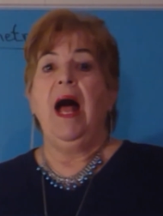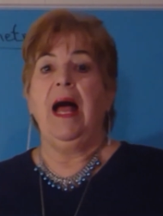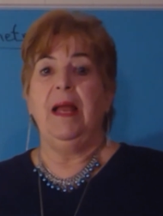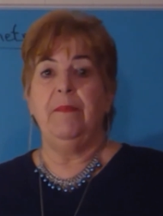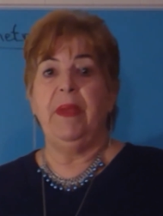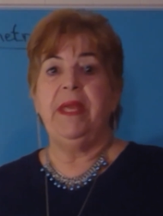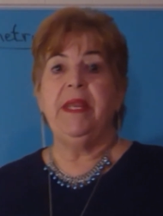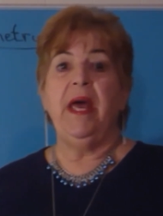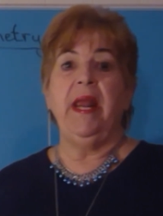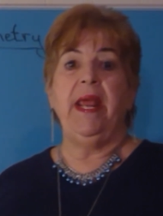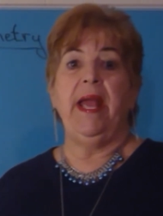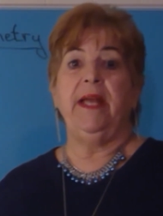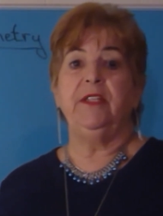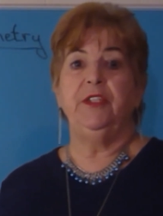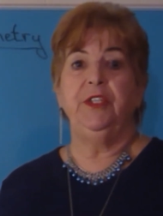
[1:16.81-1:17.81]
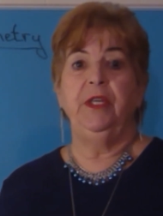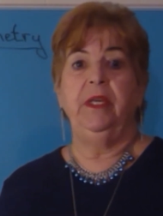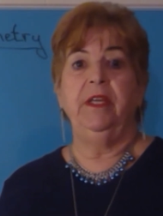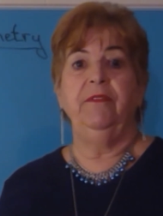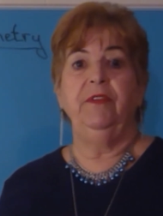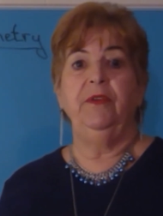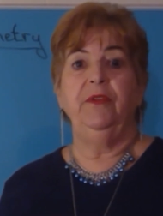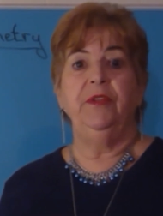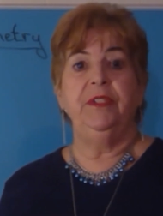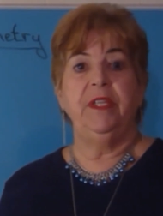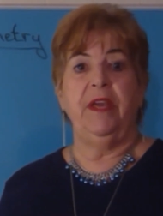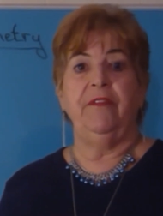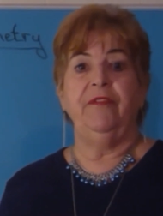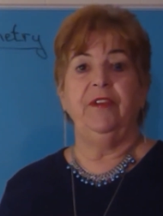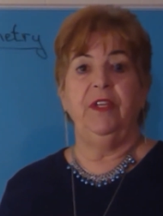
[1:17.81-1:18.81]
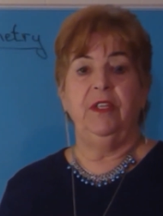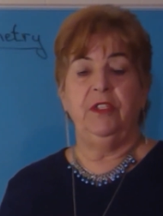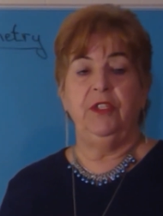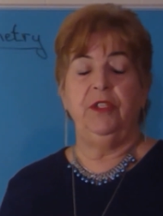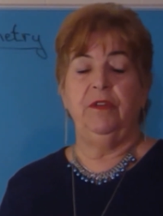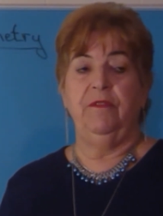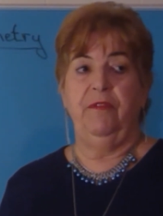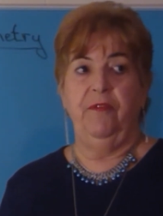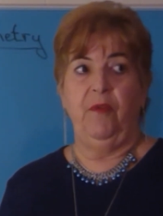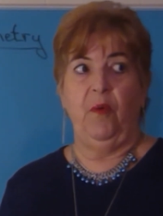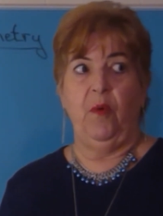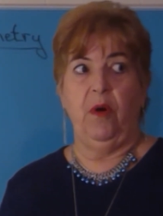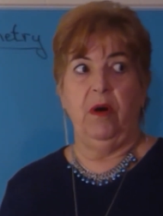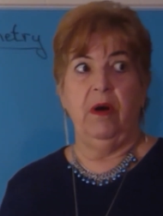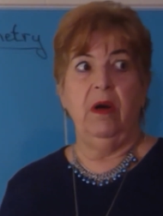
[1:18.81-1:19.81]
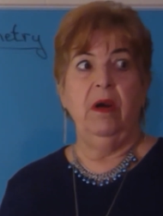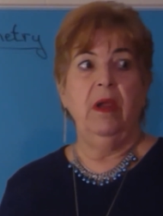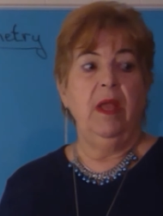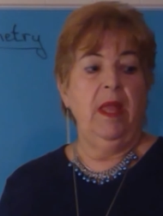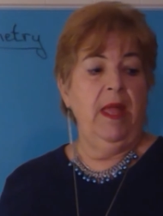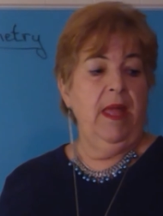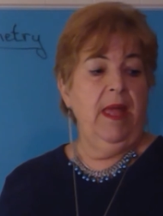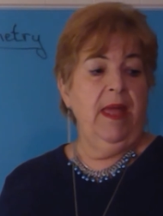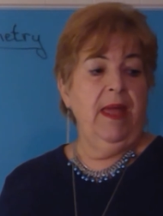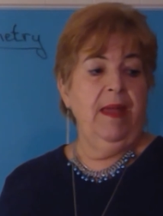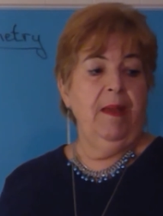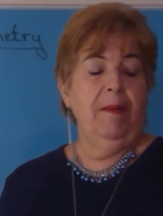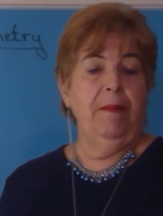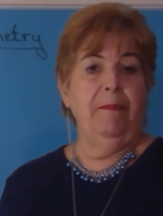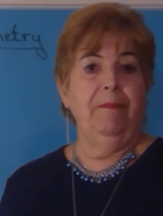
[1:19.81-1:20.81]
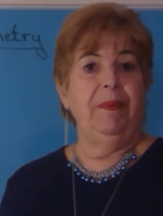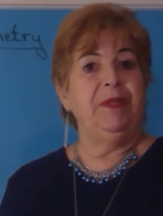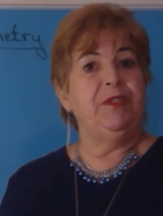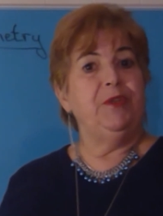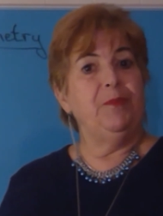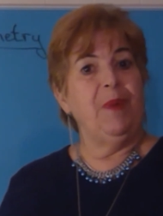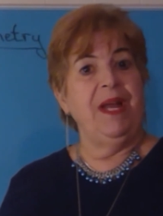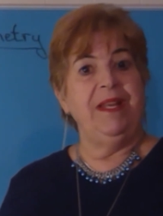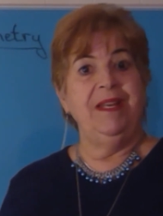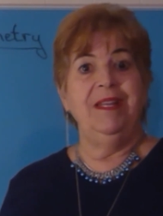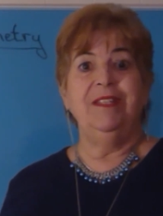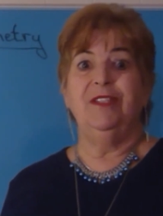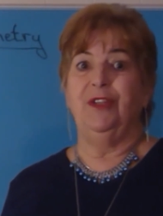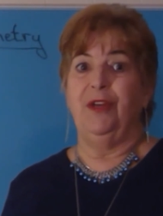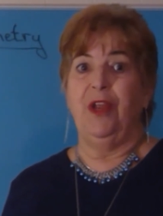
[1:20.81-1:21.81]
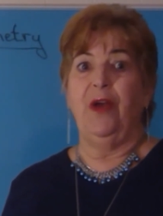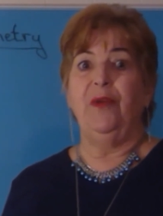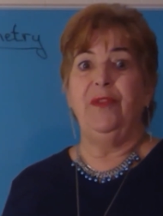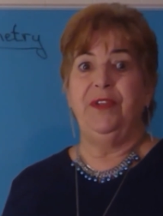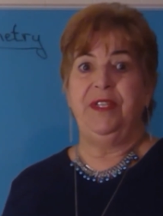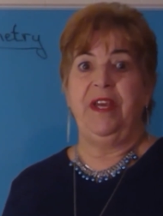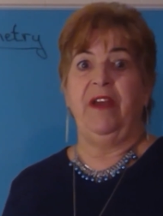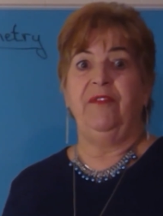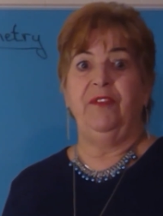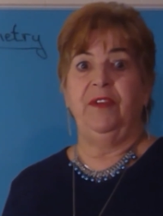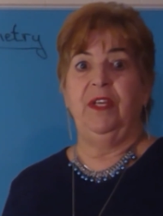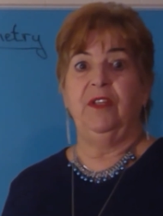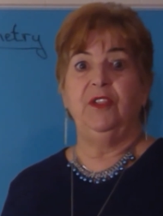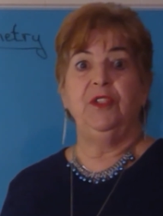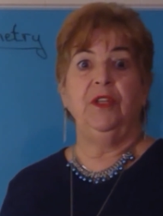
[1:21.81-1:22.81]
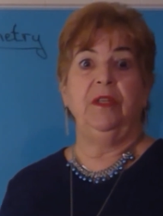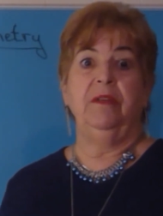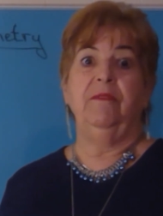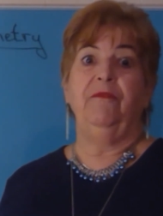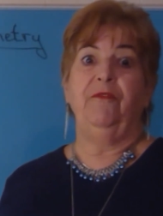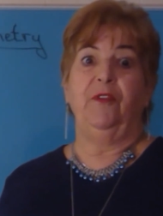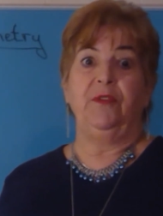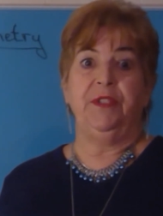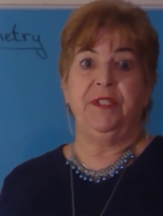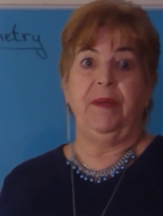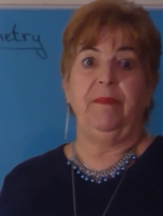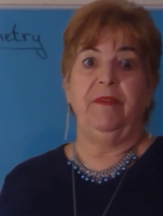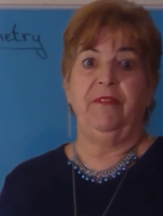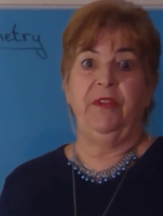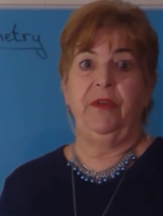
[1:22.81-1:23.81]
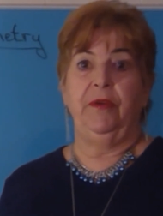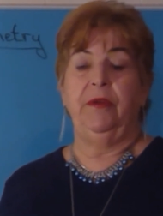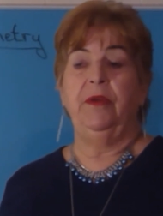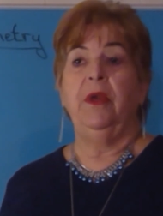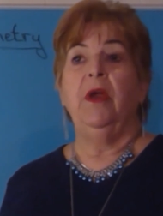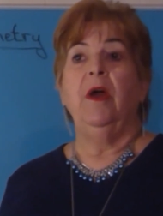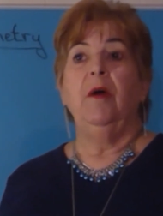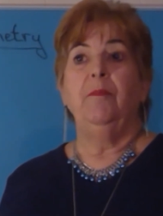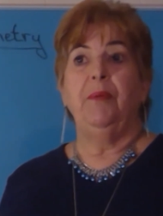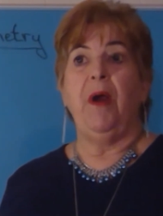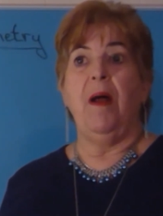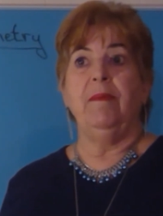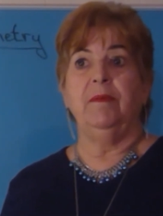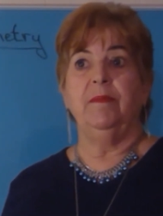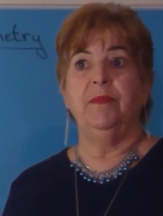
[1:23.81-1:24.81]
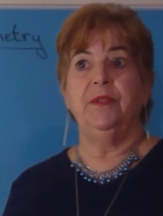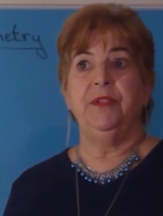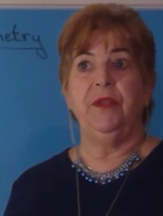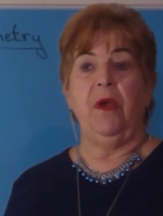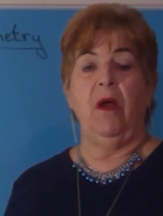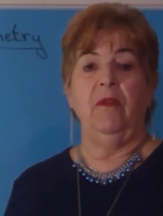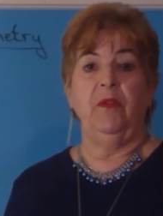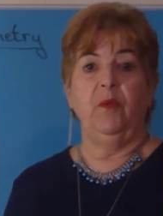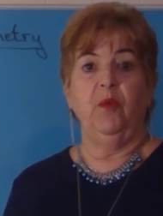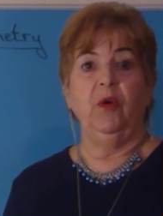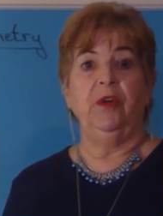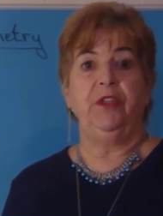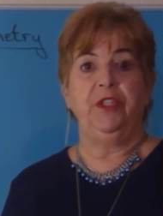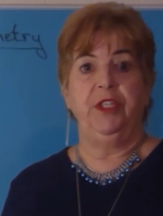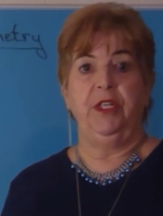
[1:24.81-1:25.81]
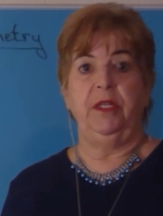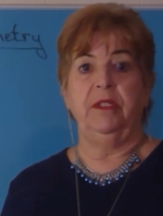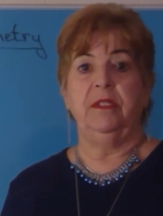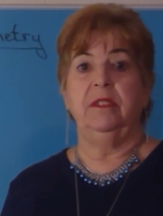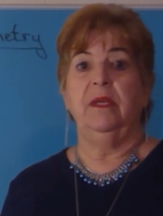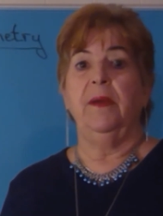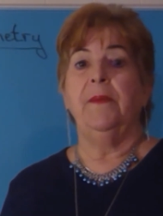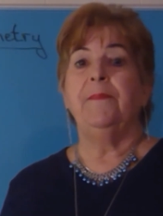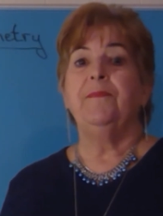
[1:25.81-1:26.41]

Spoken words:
I may not actually give you the definition for, but you might need to know the definition for some of the problems on the worksheets.